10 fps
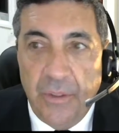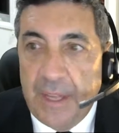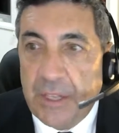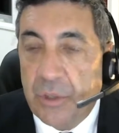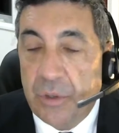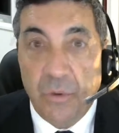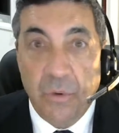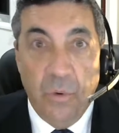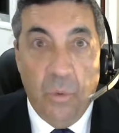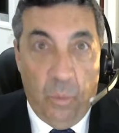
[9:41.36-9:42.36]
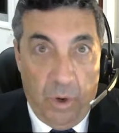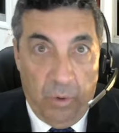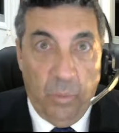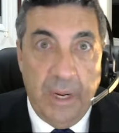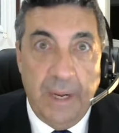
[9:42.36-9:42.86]
that's
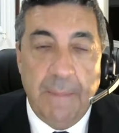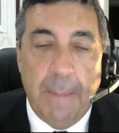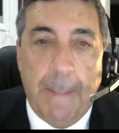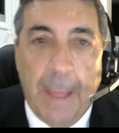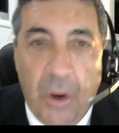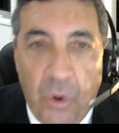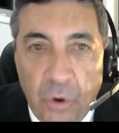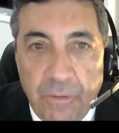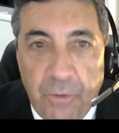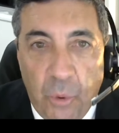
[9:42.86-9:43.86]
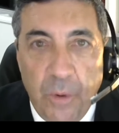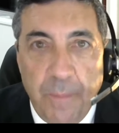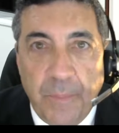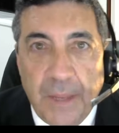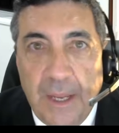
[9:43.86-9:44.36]
what we look for
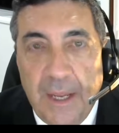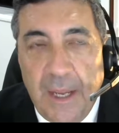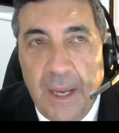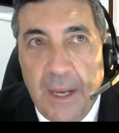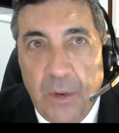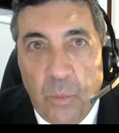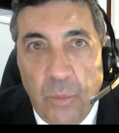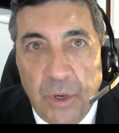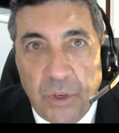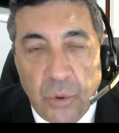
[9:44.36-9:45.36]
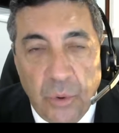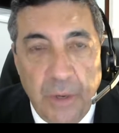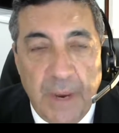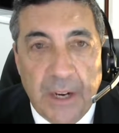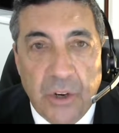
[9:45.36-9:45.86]
when we're talking
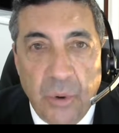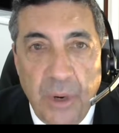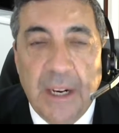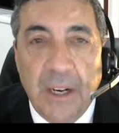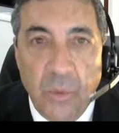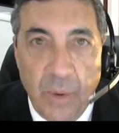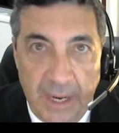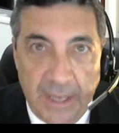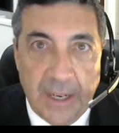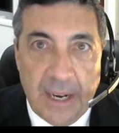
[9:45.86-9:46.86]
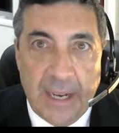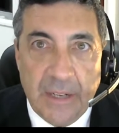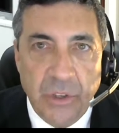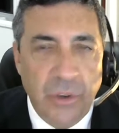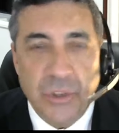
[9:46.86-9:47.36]
about critically reading a
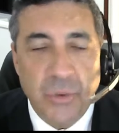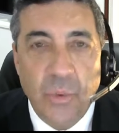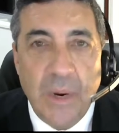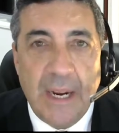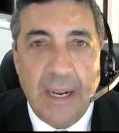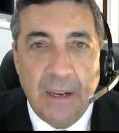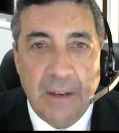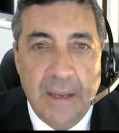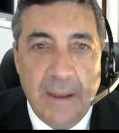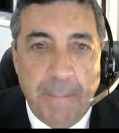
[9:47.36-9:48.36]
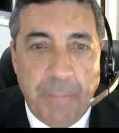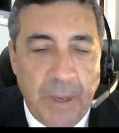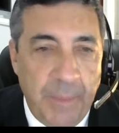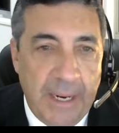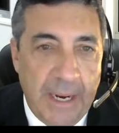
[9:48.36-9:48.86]
case, not just reading it
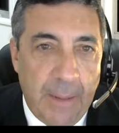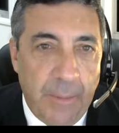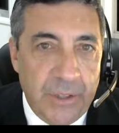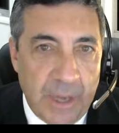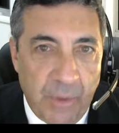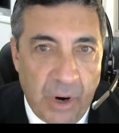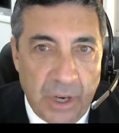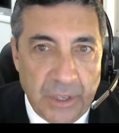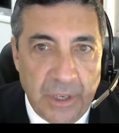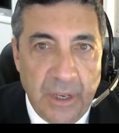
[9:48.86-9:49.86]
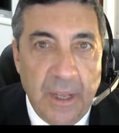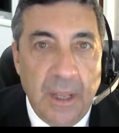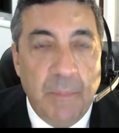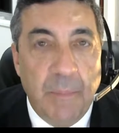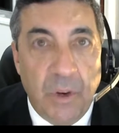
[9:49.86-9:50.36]
and being able to summarise it,
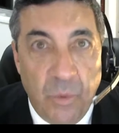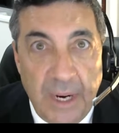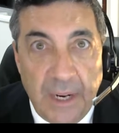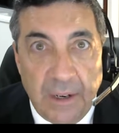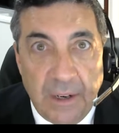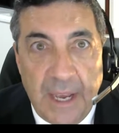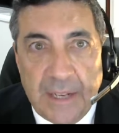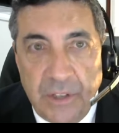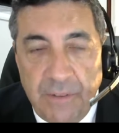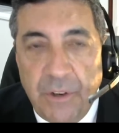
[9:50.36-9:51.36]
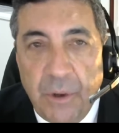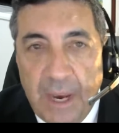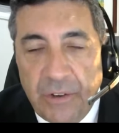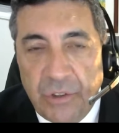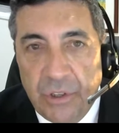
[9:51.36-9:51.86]
but read it as if you
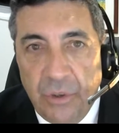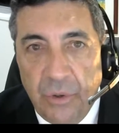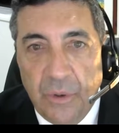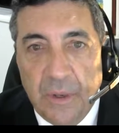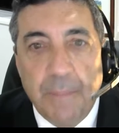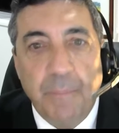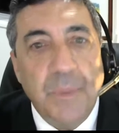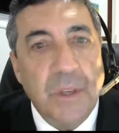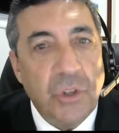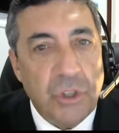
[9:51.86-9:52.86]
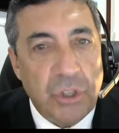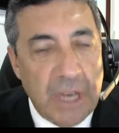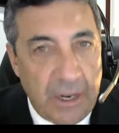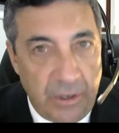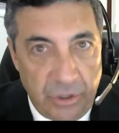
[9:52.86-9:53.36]
had to
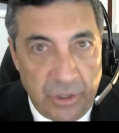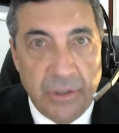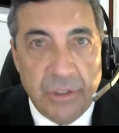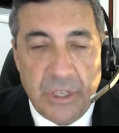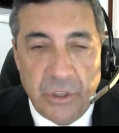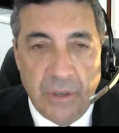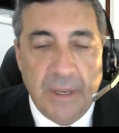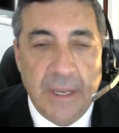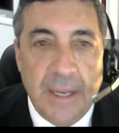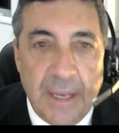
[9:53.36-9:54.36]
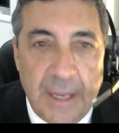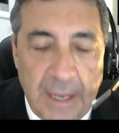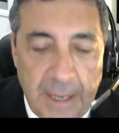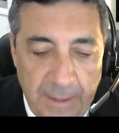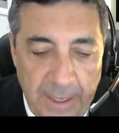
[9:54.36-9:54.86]
challenge the decision
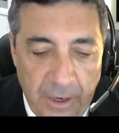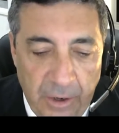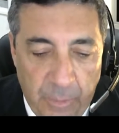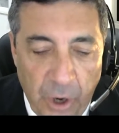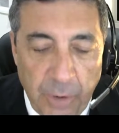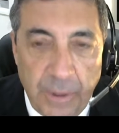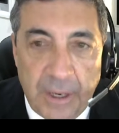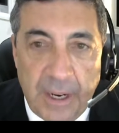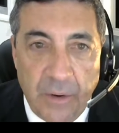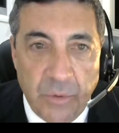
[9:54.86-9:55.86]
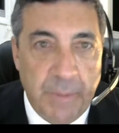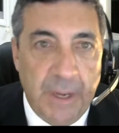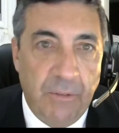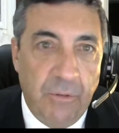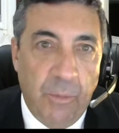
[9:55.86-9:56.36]
in an appropriate and
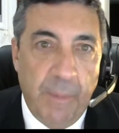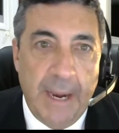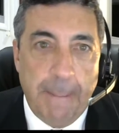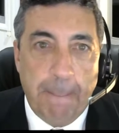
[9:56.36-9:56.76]
respectful manner.